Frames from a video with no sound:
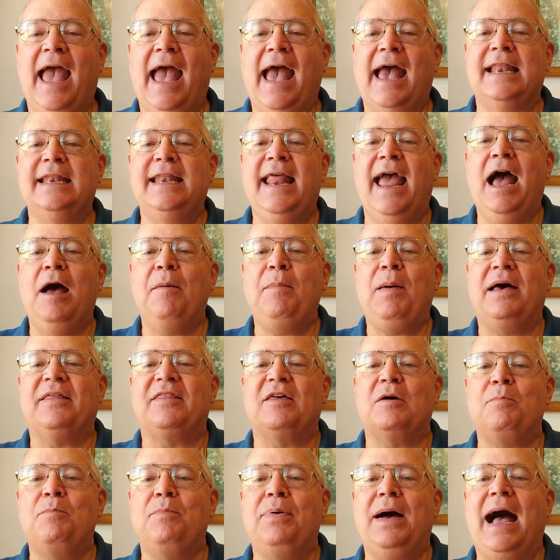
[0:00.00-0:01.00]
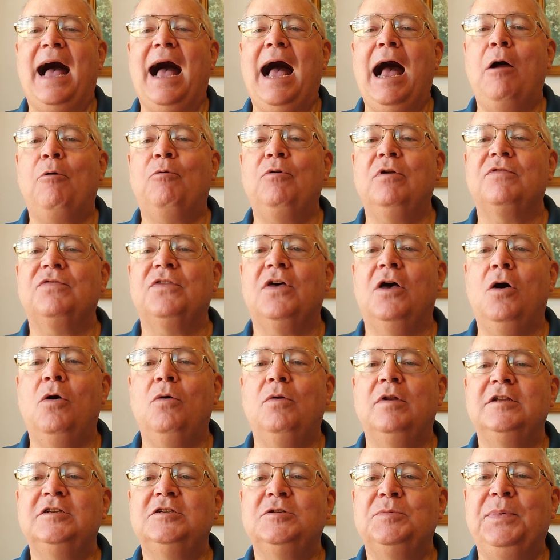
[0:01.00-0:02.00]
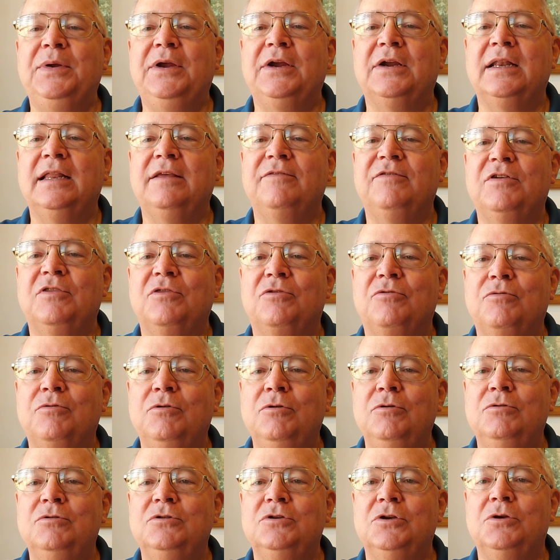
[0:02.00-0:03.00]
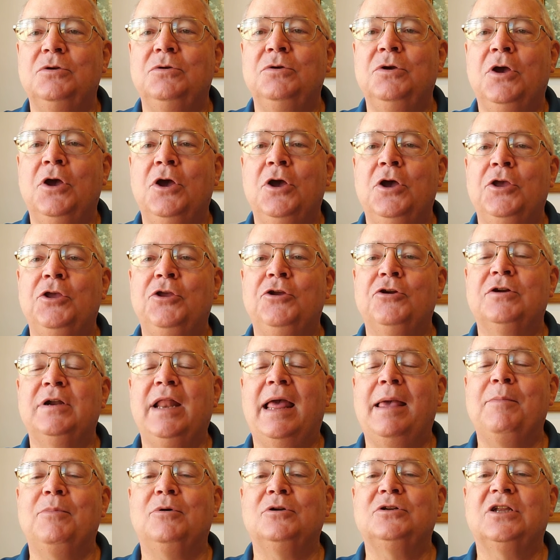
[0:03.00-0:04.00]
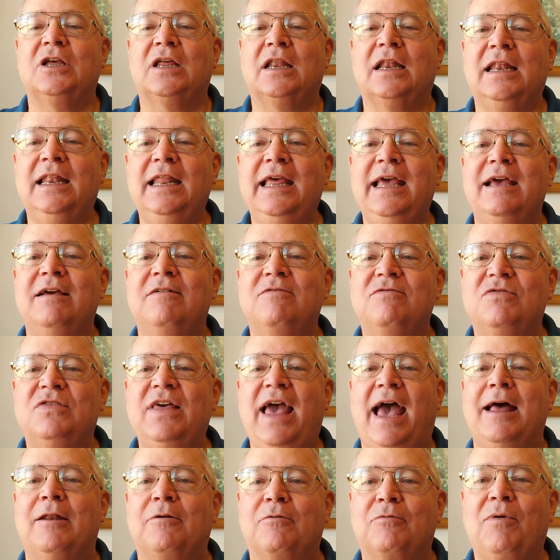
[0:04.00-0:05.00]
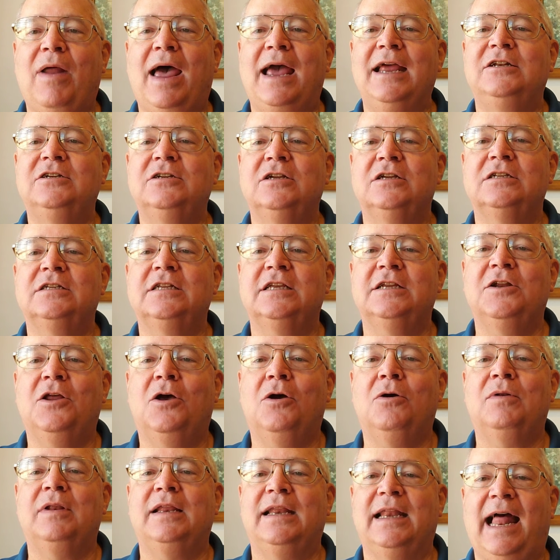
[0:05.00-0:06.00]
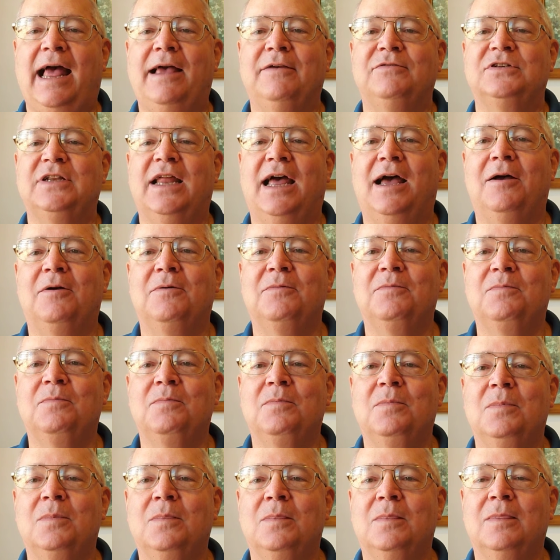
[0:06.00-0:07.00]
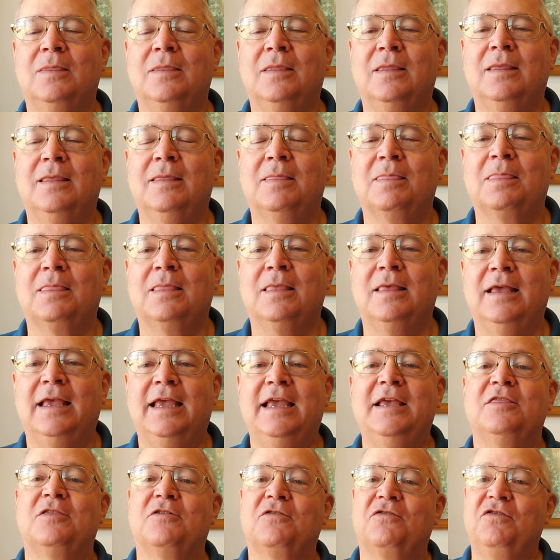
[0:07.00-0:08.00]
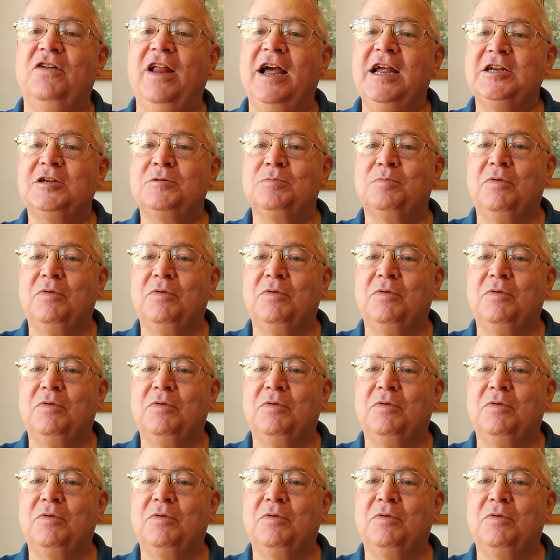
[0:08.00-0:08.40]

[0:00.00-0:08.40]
And now by the power of the Holy Spirit living through you, you're enabled to live that righteous and holy lifestyle. In the flesh